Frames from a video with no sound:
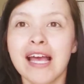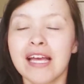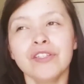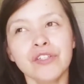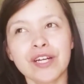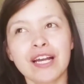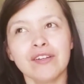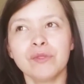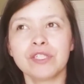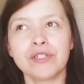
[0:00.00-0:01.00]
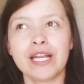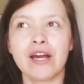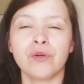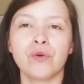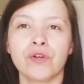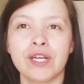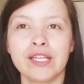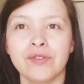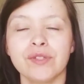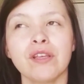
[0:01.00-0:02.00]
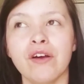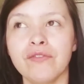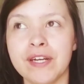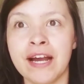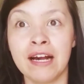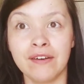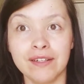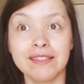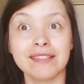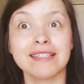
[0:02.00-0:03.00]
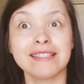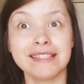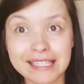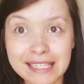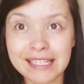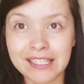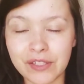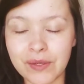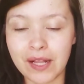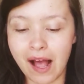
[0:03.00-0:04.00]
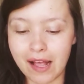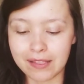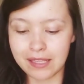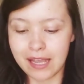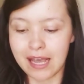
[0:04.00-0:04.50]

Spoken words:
and you're kind of wondering how to organize yourself and how to succeed in your class.